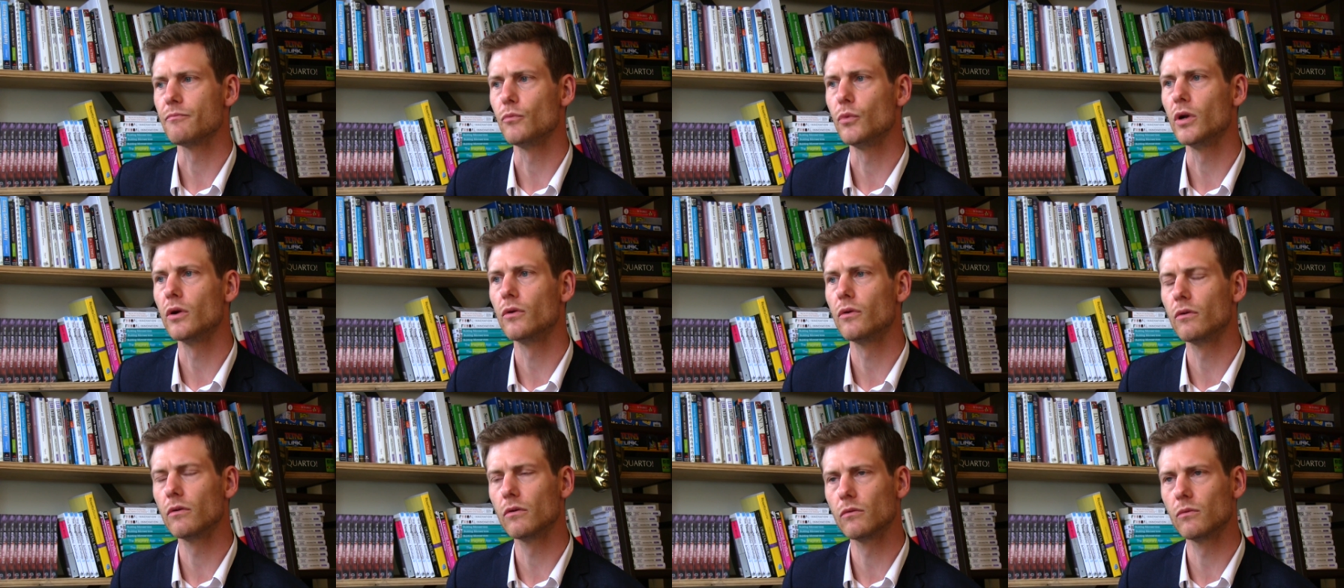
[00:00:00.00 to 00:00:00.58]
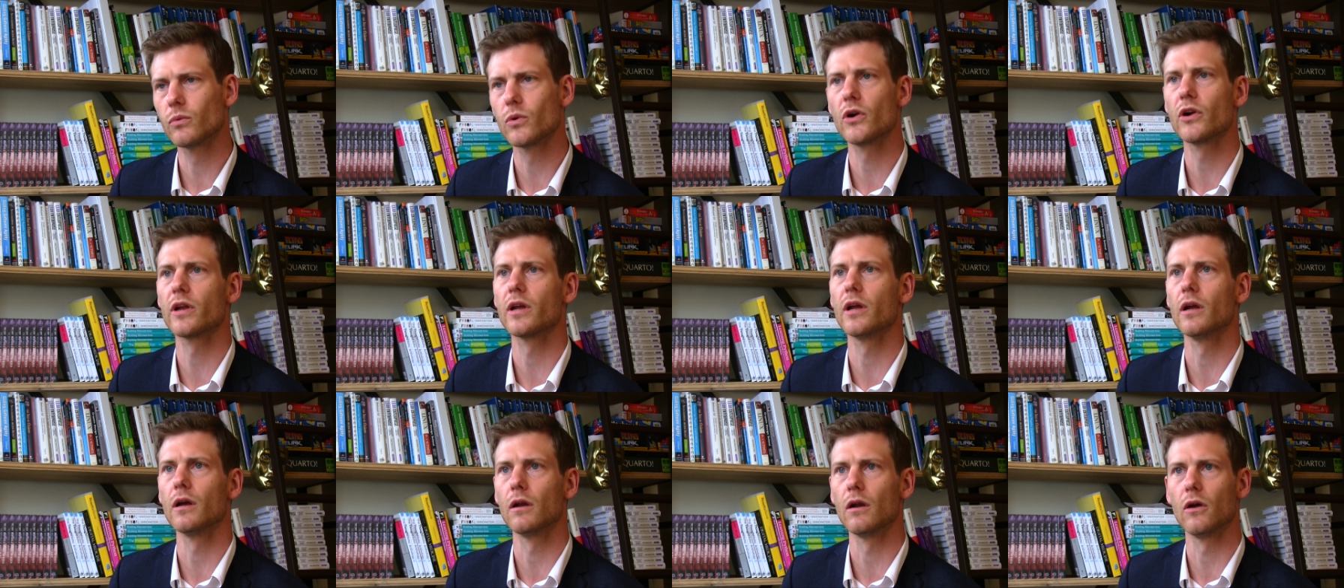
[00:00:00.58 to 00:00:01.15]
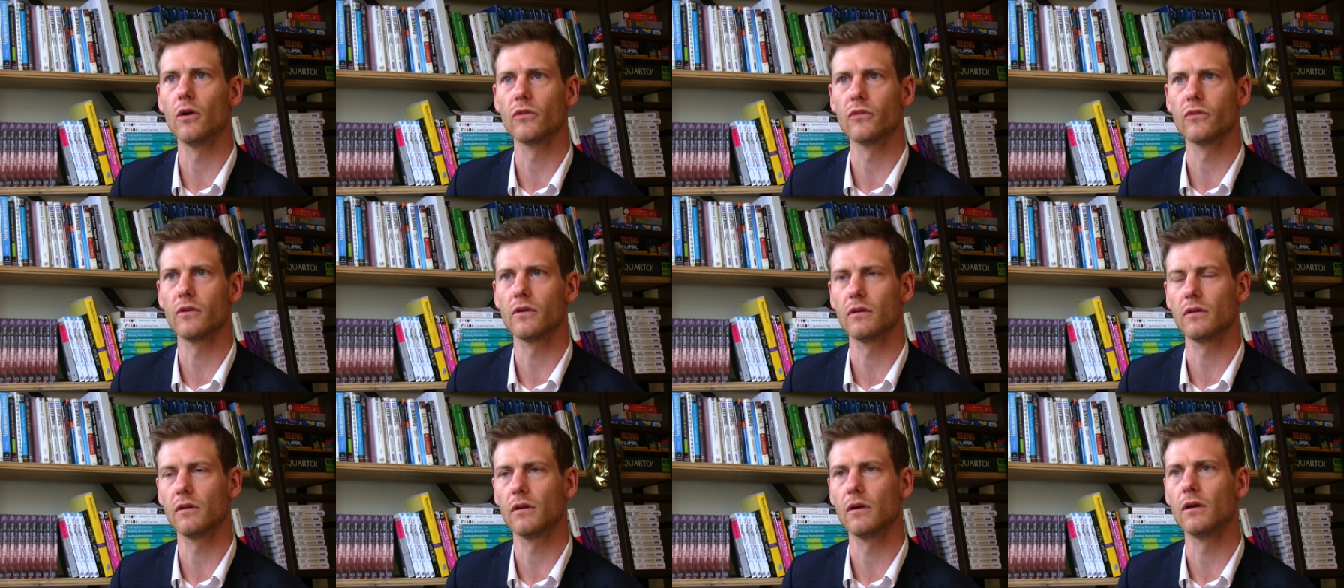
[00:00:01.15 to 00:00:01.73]
We're working a lot
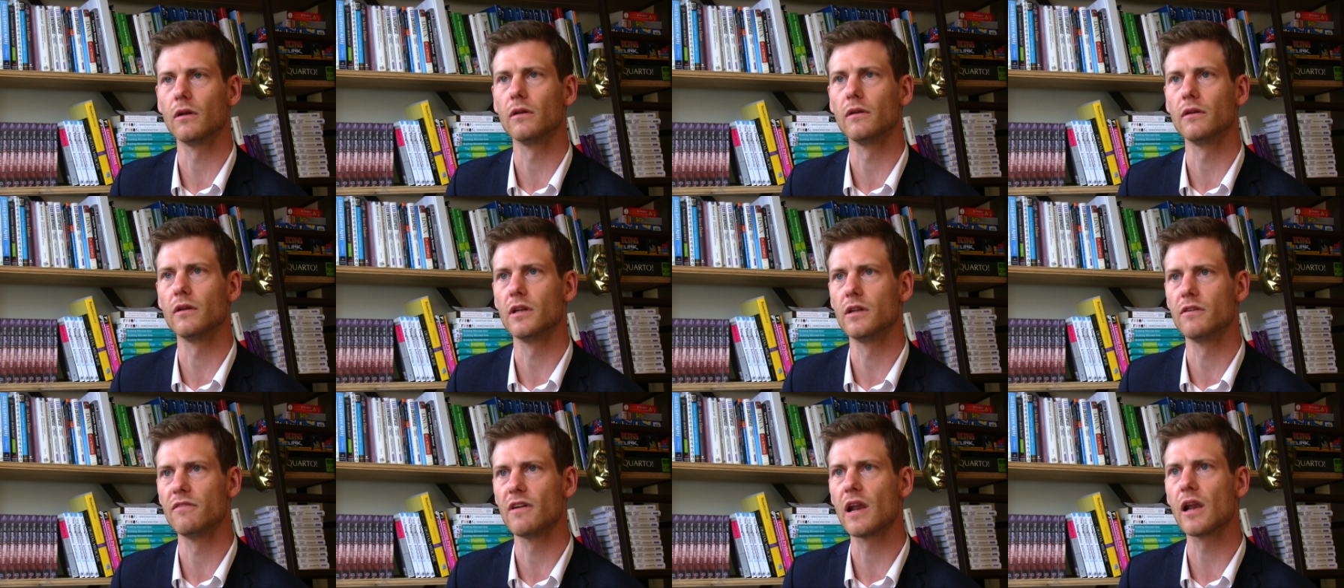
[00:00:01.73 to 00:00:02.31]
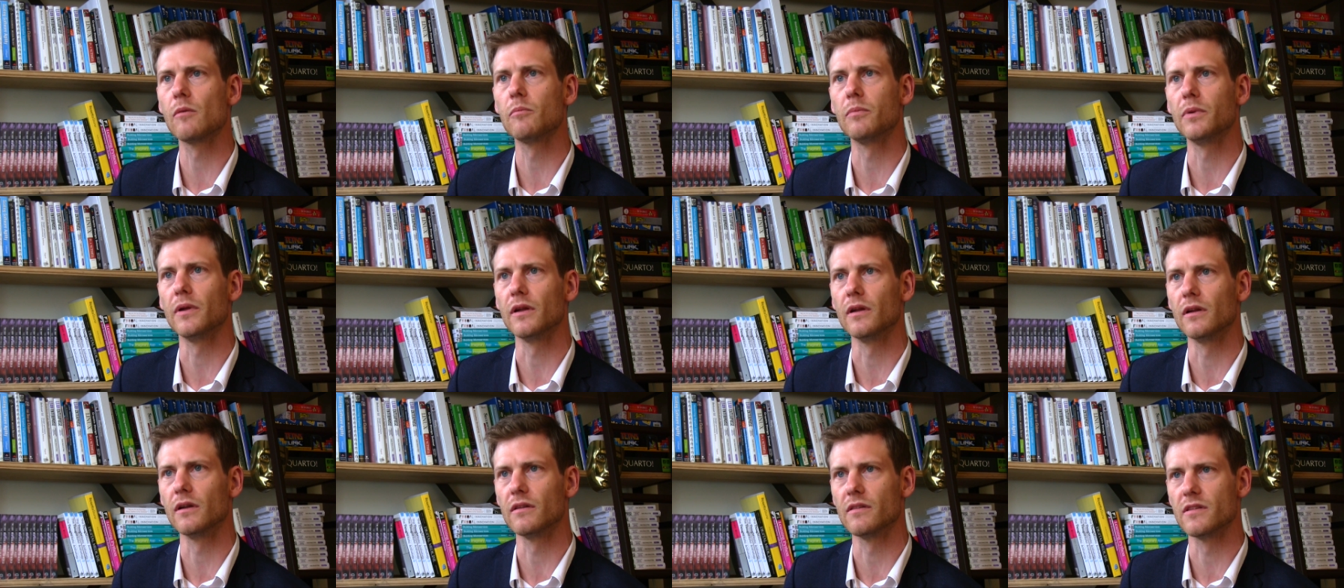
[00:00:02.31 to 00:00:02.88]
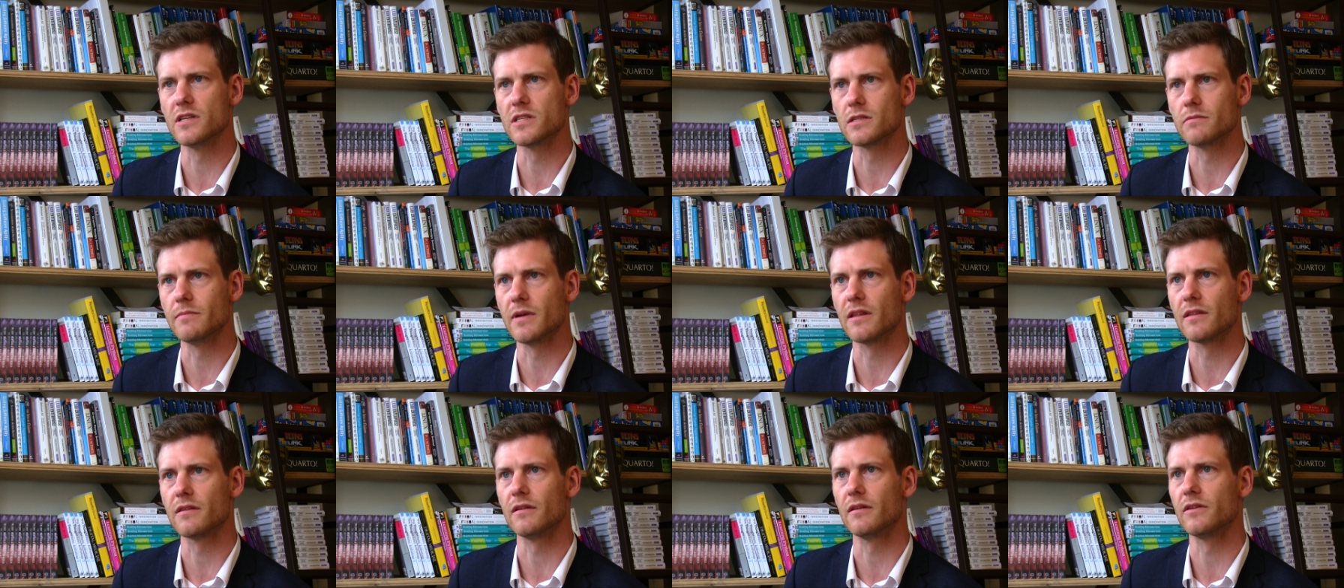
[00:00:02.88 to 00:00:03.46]
on developing this
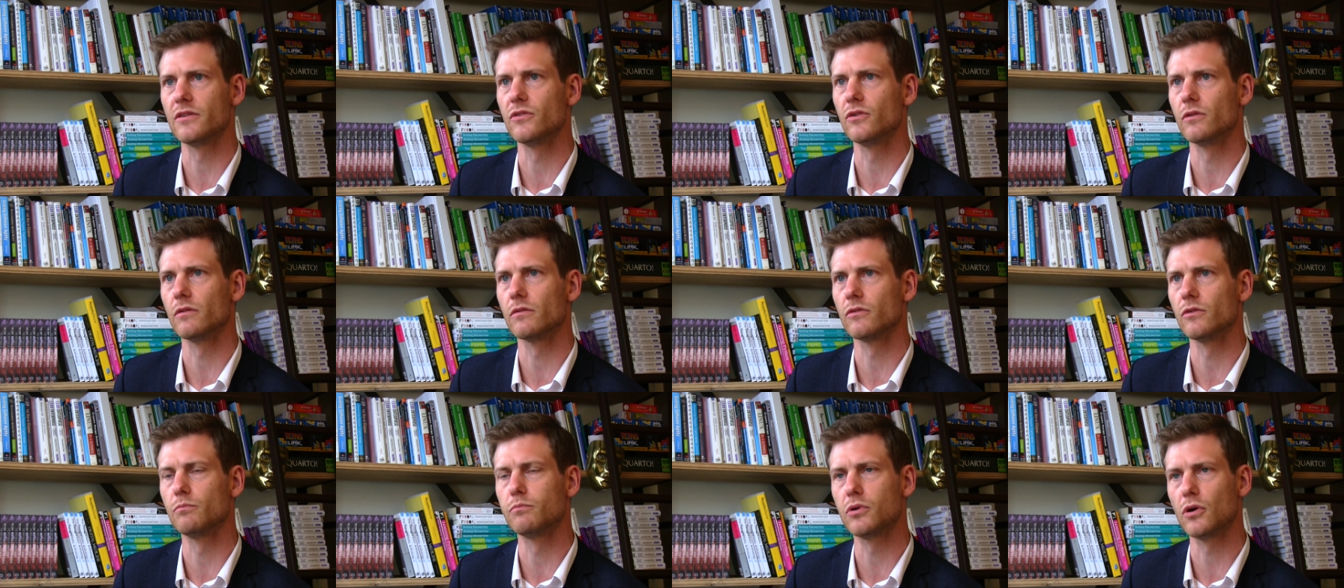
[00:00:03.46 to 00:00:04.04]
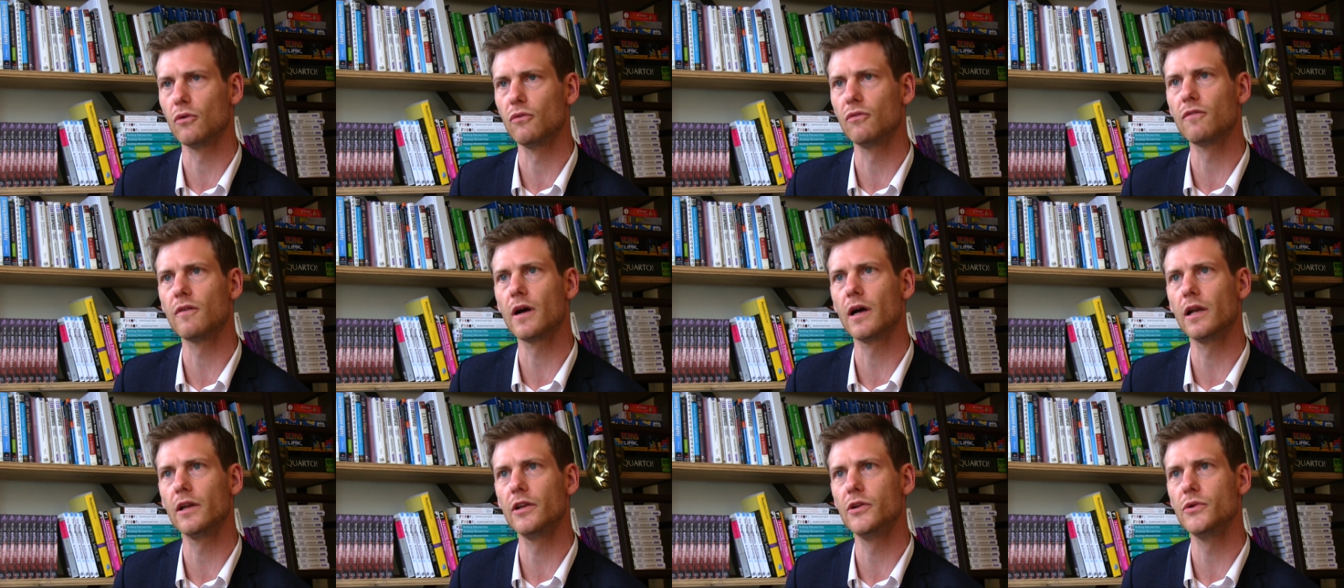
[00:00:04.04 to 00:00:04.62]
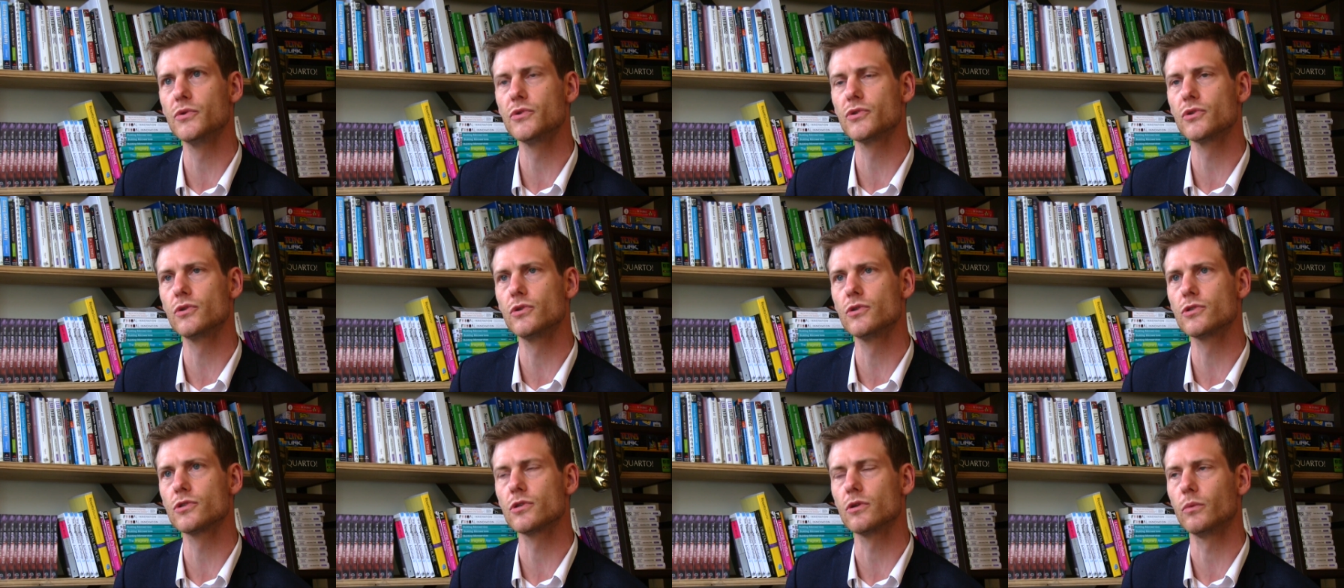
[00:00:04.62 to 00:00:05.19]
method to profile
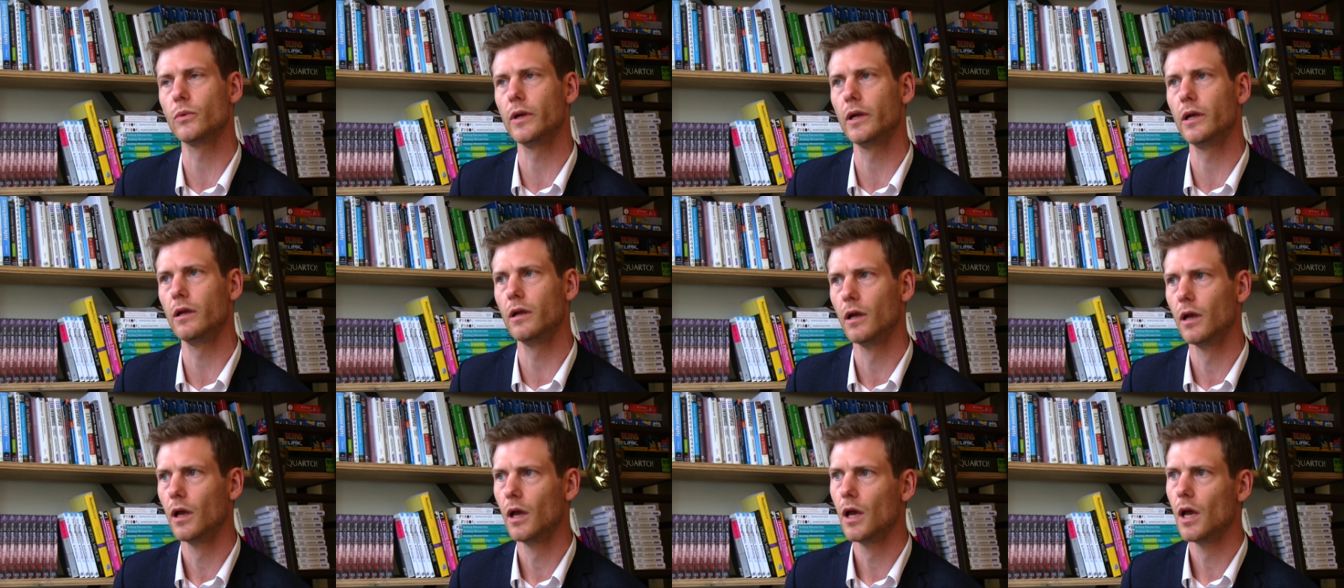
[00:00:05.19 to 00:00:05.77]
users, so we